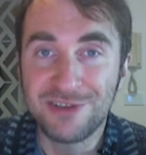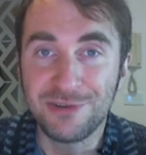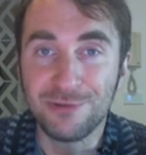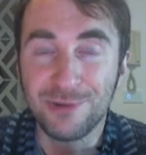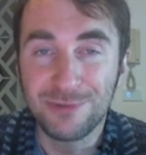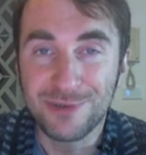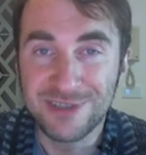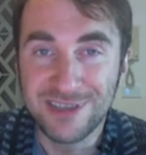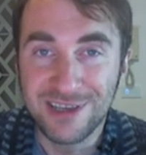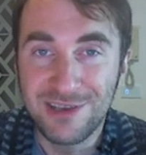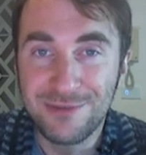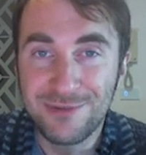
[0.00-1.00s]

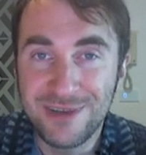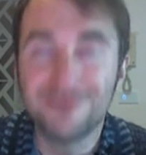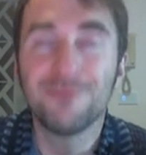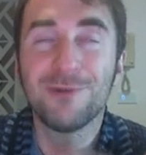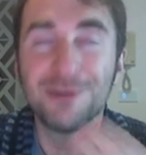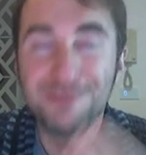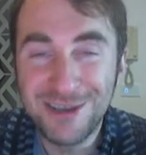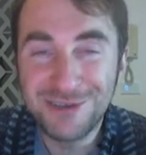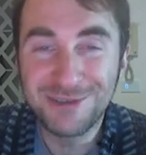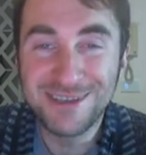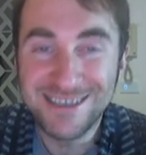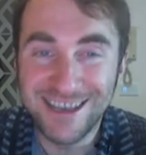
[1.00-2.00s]

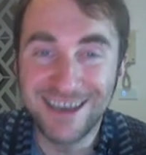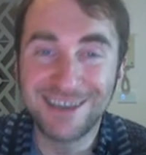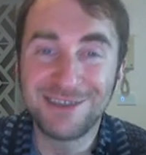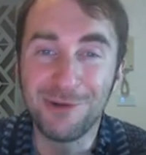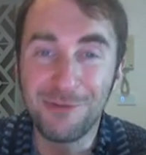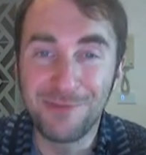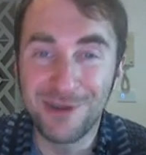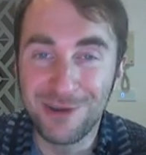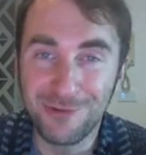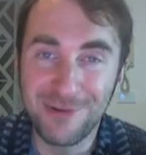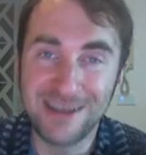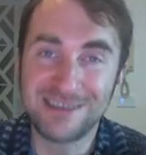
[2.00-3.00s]
decide to open your
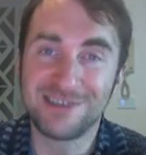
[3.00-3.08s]
rescue?